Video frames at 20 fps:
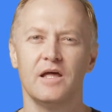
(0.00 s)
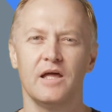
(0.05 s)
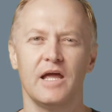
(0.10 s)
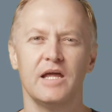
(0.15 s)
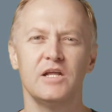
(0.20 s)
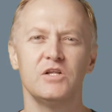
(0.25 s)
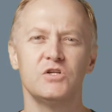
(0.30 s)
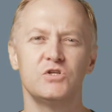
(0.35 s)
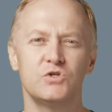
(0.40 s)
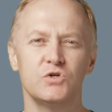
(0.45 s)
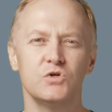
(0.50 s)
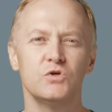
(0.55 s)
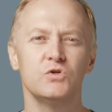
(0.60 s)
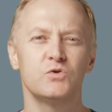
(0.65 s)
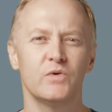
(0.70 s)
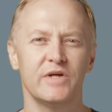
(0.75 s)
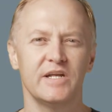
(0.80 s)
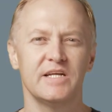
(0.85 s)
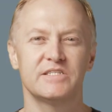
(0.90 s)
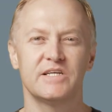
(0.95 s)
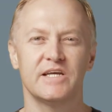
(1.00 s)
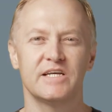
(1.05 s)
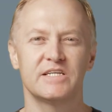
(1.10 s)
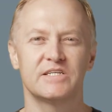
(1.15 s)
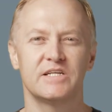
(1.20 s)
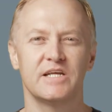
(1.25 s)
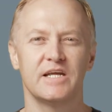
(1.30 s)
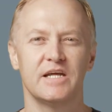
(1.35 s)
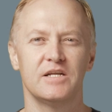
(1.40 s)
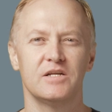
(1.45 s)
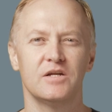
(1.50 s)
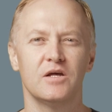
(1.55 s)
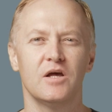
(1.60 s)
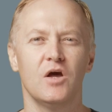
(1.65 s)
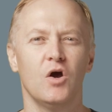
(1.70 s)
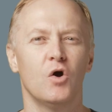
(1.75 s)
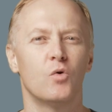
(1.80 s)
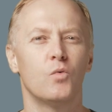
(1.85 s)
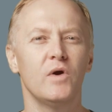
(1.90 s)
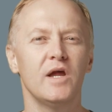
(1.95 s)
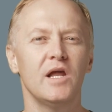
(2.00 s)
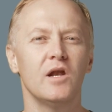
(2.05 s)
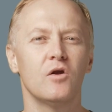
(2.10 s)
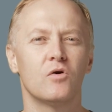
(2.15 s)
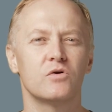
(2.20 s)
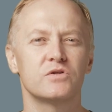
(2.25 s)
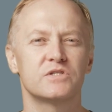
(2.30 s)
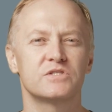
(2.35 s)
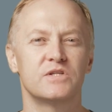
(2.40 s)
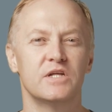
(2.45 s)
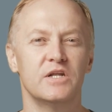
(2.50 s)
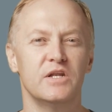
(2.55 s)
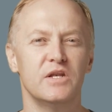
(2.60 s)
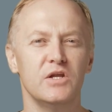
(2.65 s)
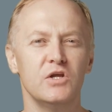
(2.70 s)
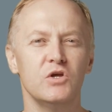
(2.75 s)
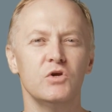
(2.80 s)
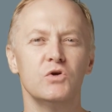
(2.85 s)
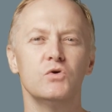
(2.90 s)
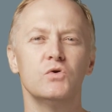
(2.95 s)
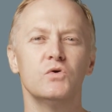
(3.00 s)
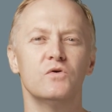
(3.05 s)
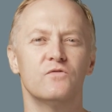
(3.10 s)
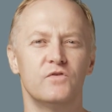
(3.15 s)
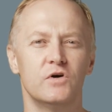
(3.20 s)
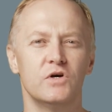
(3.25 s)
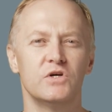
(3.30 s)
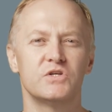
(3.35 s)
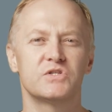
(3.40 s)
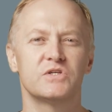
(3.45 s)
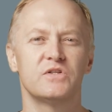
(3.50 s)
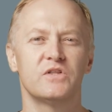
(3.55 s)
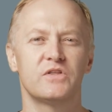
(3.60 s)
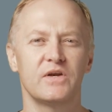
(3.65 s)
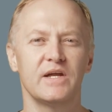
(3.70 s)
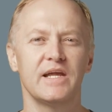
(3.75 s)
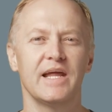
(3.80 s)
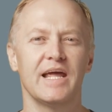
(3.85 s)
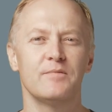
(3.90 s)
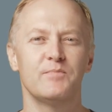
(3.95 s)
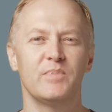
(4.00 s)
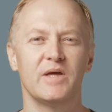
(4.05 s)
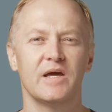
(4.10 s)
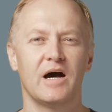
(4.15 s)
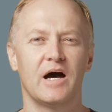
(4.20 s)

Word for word: In June 2016, we launched the new version 3